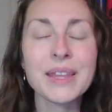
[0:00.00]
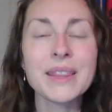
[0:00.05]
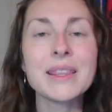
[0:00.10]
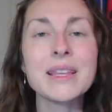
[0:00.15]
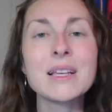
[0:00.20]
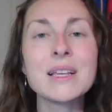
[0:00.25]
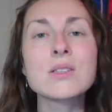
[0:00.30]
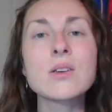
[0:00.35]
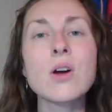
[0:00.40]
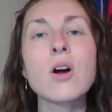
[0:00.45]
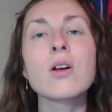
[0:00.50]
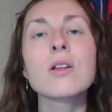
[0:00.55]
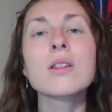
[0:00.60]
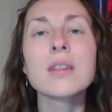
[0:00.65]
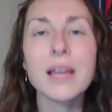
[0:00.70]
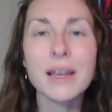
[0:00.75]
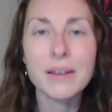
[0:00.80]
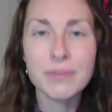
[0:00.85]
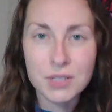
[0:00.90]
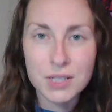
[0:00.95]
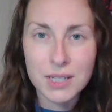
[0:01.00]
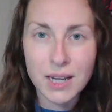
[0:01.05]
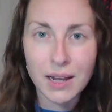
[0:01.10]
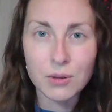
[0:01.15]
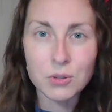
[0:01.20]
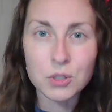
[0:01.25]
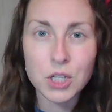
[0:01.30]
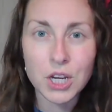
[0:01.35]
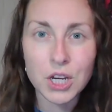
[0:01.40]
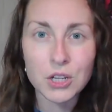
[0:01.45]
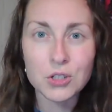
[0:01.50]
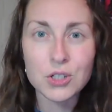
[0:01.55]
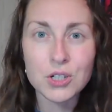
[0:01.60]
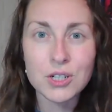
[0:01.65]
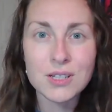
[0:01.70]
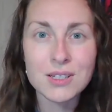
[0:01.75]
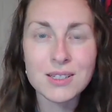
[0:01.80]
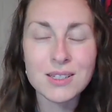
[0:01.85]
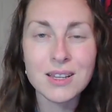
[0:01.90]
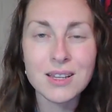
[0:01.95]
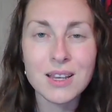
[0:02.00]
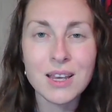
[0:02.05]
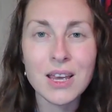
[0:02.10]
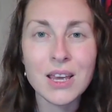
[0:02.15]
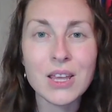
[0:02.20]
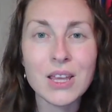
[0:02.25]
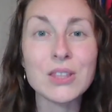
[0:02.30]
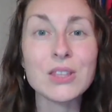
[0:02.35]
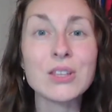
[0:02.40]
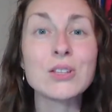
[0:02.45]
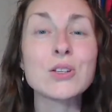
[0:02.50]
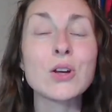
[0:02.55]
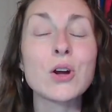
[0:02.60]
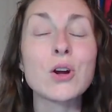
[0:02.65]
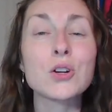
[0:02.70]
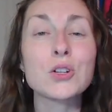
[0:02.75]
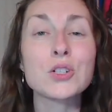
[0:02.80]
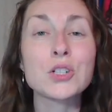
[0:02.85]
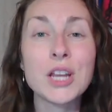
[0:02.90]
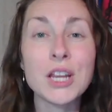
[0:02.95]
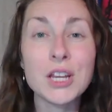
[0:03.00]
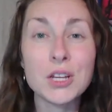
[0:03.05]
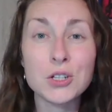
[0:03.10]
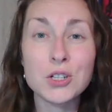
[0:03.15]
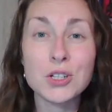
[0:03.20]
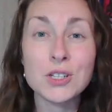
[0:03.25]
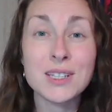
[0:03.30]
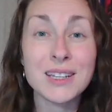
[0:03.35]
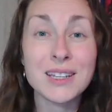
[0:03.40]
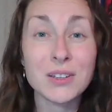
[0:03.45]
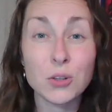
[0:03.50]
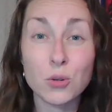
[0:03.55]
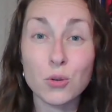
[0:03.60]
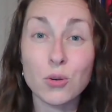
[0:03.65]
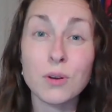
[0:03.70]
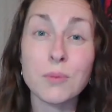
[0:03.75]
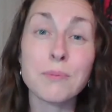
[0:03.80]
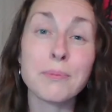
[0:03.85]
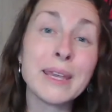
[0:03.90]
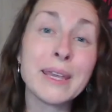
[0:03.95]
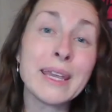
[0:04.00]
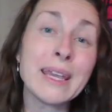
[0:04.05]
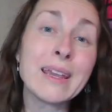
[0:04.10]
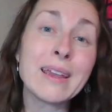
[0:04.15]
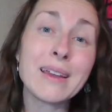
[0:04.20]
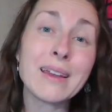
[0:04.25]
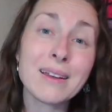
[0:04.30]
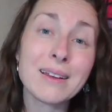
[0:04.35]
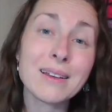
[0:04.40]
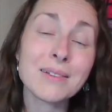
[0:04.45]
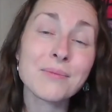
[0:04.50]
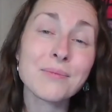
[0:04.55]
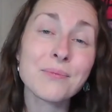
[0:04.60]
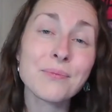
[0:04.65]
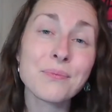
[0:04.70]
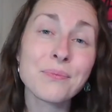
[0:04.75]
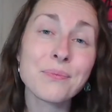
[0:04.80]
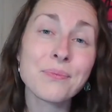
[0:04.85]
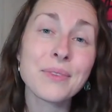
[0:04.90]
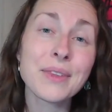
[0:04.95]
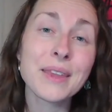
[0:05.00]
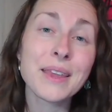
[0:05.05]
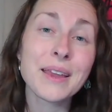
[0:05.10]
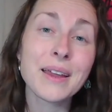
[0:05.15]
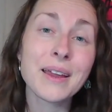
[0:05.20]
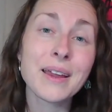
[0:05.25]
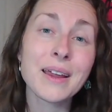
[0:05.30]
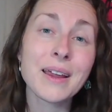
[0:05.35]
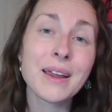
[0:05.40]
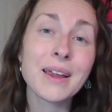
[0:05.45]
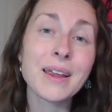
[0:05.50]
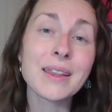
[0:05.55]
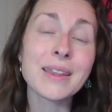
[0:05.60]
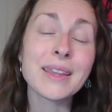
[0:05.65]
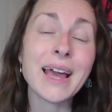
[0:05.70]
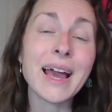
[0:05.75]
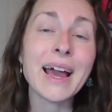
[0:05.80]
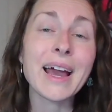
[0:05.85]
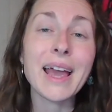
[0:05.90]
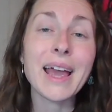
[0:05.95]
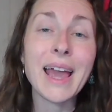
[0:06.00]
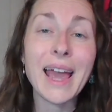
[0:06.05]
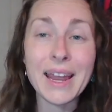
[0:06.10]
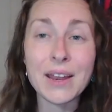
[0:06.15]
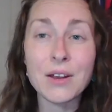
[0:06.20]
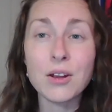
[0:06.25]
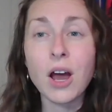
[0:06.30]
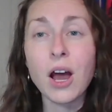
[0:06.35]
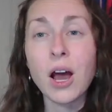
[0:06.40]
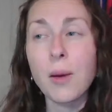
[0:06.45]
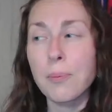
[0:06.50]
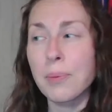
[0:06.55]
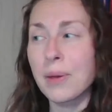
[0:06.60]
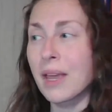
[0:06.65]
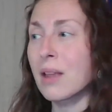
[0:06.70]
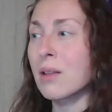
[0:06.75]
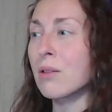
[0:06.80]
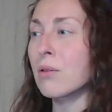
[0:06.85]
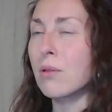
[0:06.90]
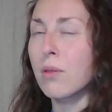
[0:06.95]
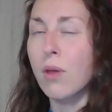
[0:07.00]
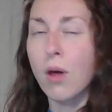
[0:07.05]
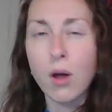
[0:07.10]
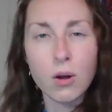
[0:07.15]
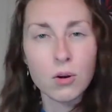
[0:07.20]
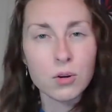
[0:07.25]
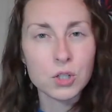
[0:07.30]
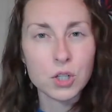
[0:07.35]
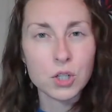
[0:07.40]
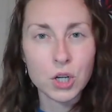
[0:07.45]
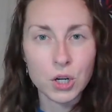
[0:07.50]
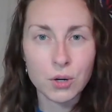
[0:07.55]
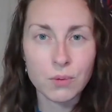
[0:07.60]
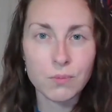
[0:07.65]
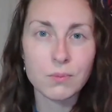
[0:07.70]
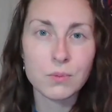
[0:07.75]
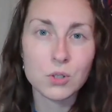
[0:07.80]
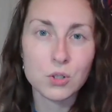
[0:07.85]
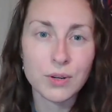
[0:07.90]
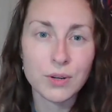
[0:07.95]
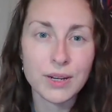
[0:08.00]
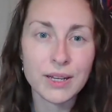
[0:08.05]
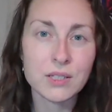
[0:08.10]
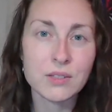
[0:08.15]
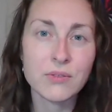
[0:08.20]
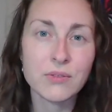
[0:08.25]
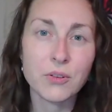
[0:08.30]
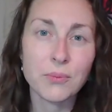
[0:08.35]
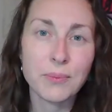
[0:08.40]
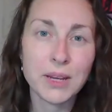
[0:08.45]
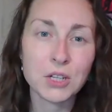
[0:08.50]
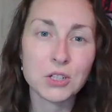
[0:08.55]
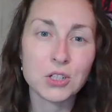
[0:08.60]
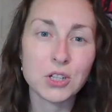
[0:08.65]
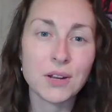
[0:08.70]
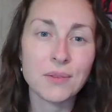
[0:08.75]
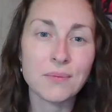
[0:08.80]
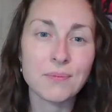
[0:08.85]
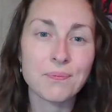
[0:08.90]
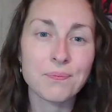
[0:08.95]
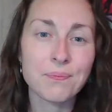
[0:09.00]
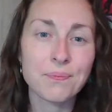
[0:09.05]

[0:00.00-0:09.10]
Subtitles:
These are lifestyle changes. These are changes in your being that end up in long-term transformation.